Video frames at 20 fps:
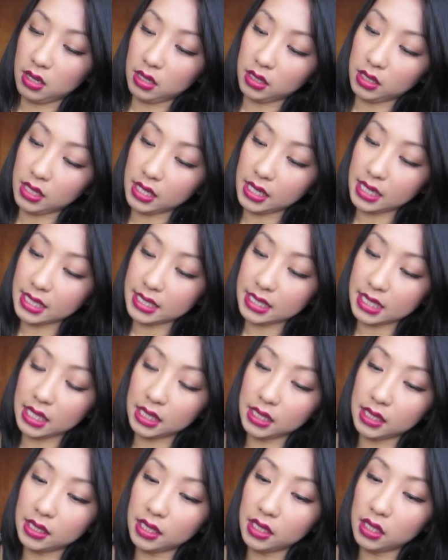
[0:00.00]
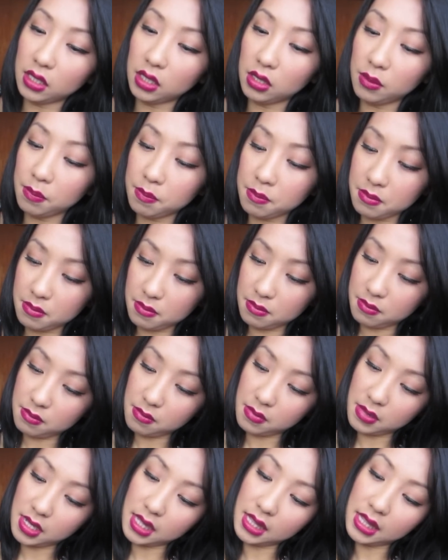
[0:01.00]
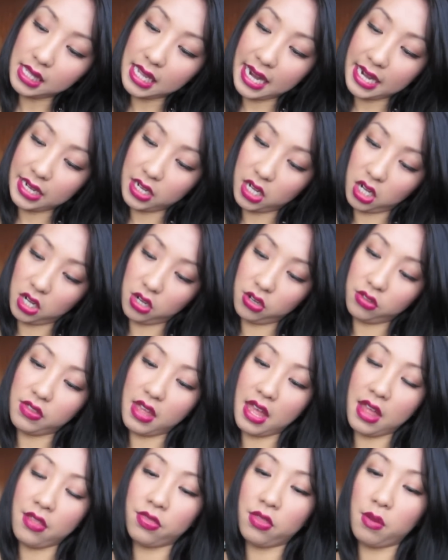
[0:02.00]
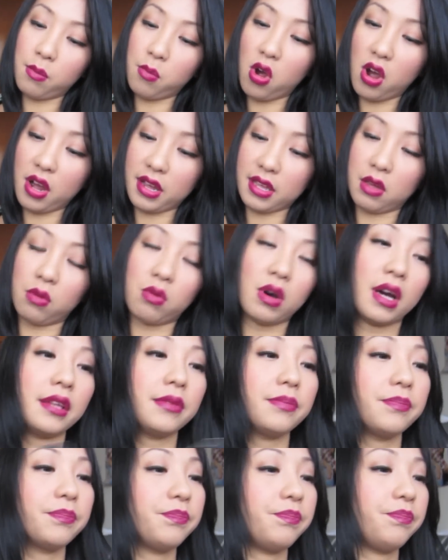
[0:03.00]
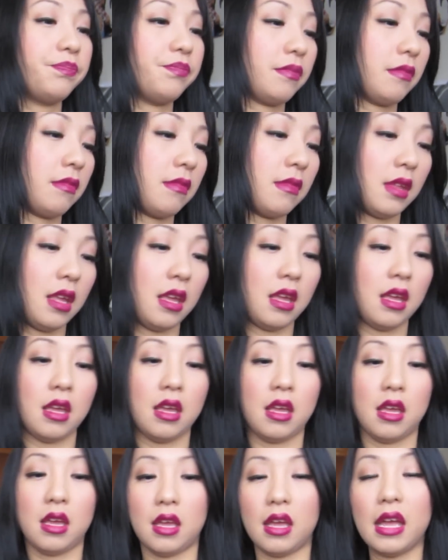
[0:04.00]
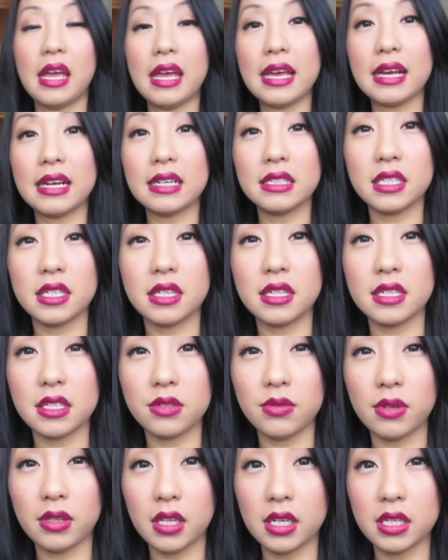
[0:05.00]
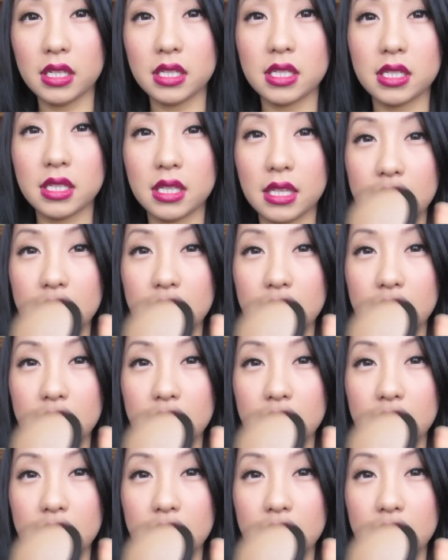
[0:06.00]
looks a little lighter than the Moi one. And this one looks